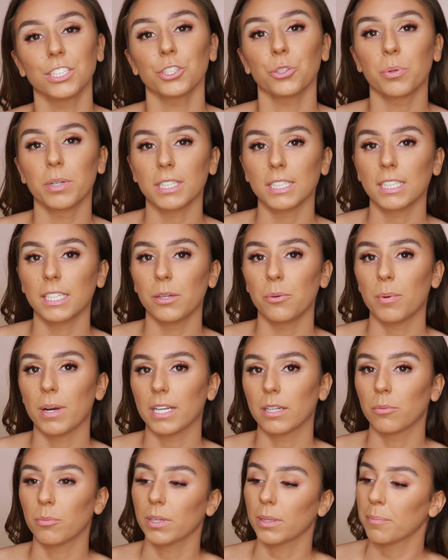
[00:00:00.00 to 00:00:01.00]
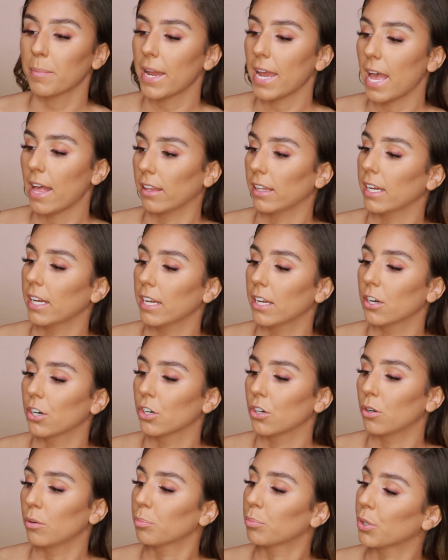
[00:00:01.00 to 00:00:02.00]
I just quickly went in with my LA
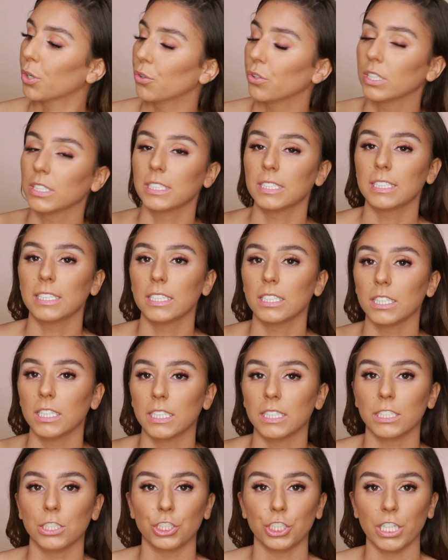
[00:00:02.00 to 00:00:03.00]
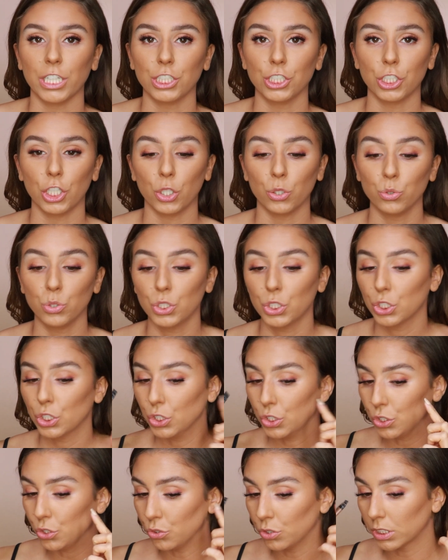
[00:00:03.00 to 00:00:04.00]
Girl Pro Conceal in the shade Toast to
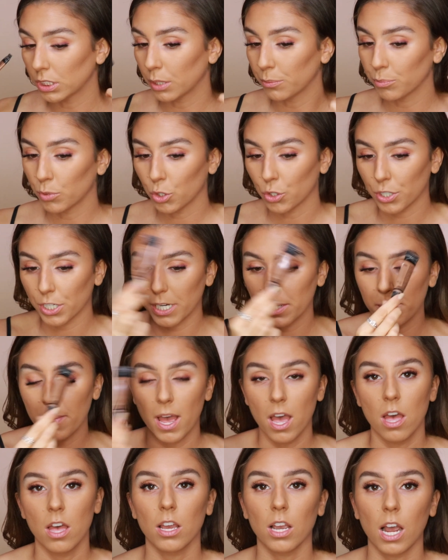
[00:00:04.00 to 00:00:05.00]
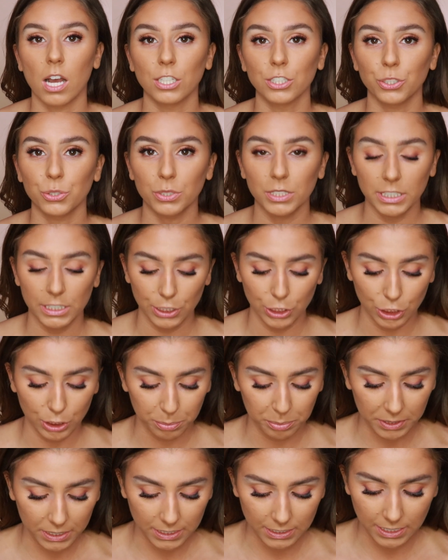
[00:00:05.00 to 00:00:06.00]
do some cream contouring,
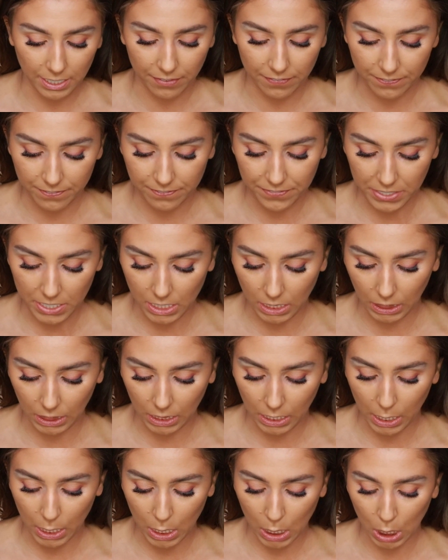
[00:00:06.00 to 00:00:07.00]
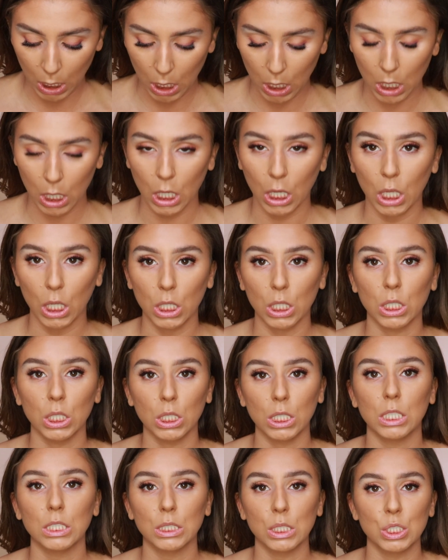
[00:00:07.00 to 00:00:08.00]
just because I feel like
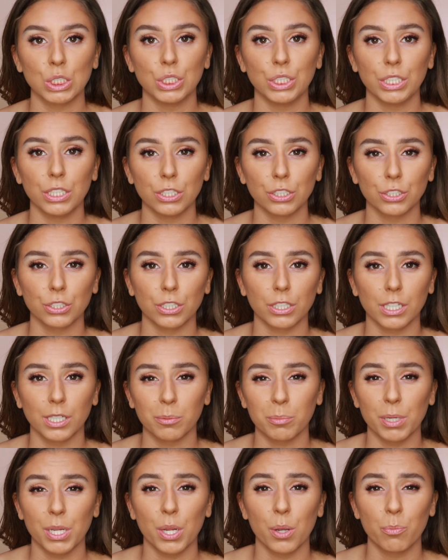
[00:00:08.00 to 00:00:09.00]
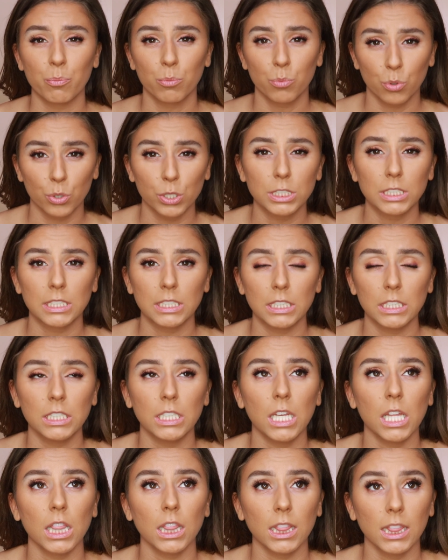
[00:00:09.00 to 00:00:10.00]
these concealers are going to be
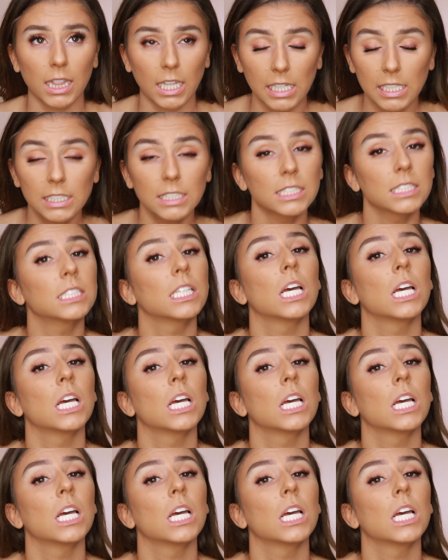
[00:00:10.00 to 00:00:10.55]
pretty light.